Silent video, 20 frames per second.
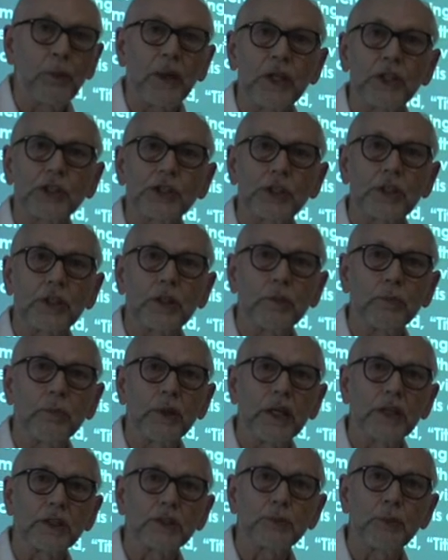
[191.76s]
picture can
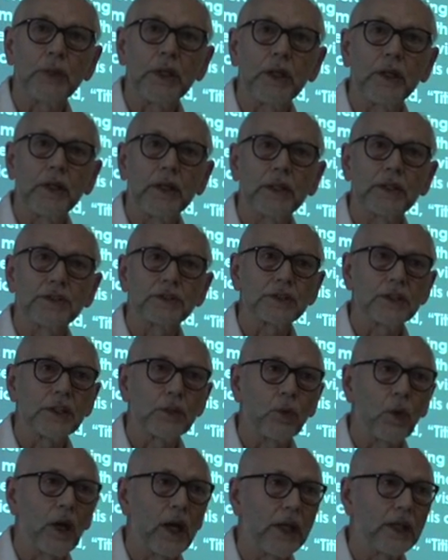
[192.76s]
be experienced
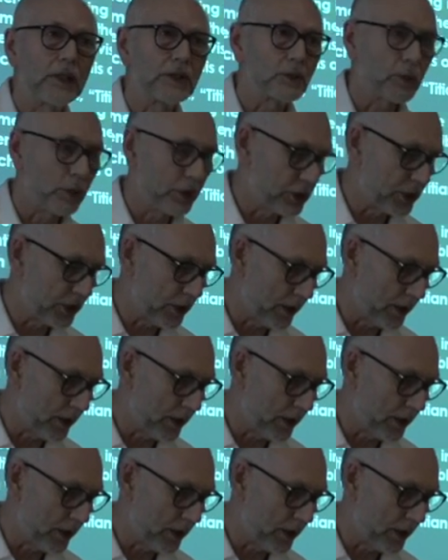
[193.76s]
in ways which